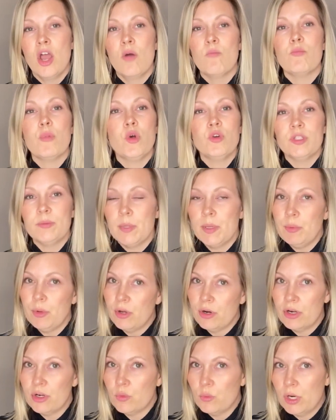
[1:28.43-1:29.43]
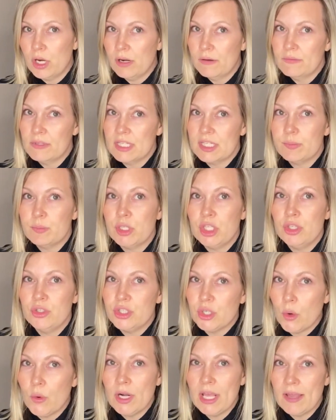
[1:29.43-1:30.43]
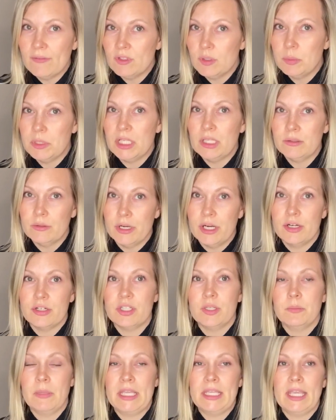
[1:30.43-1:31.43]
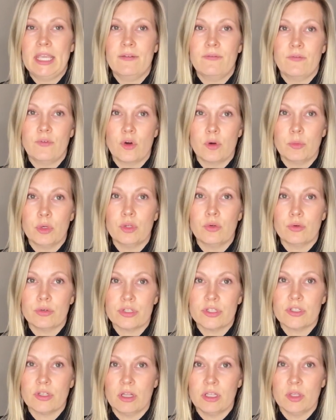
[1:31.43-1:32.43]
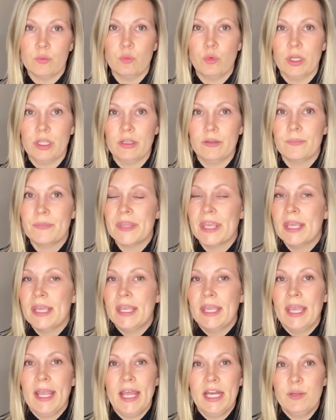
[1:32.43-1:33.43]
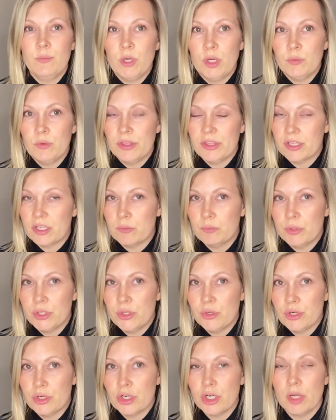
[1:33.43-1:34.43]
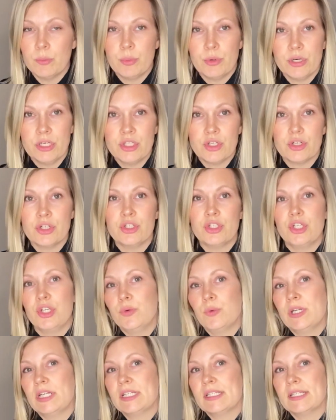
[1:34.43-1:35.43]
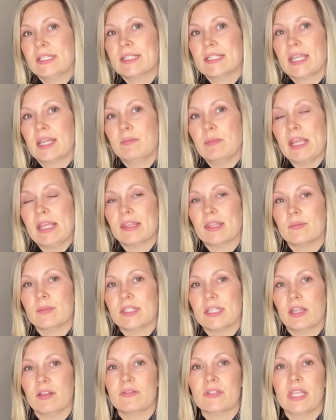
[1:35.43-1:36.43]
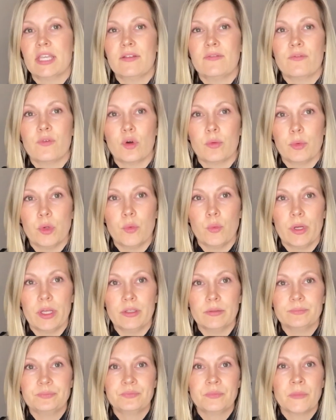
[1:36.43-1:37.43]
Most people aren't aware of this, but you don't have to be a lawyer to make a formal or solemn will. Anyone with a computer, a printer, and 2 witnesses can make themselves a formal will.